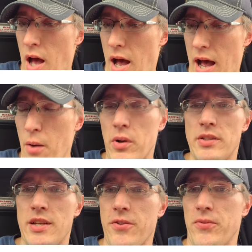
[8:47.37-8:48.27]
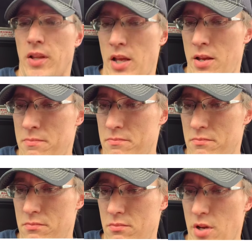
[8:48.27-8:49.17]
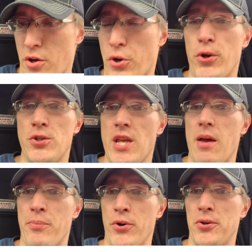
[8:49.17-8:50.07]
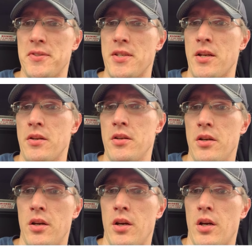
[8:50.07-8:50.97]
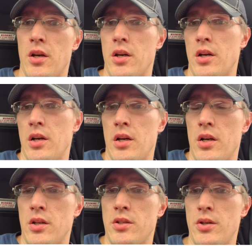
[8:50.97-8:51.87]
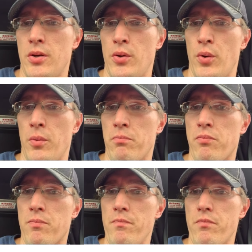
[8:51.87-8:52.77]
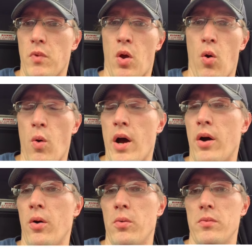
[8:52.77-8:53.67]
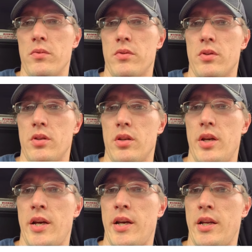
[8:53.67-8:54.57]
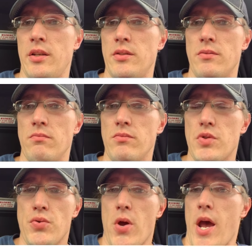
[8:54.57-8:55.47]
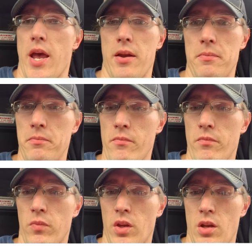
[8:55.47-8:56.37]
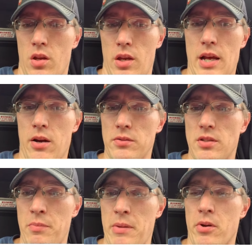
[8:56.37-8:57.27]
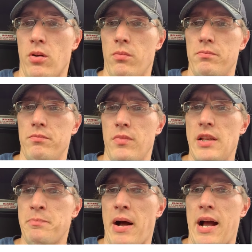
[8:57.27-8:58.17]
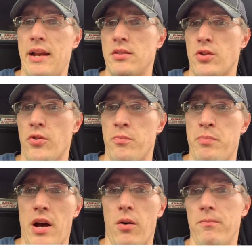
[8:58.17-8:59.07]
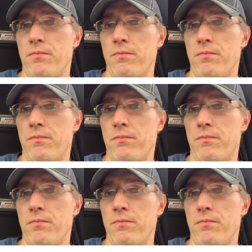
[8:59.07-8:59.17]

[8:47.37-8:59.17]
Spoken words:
I would definitely encourage that person to go out and try it. You know, some people don't, these bodies are about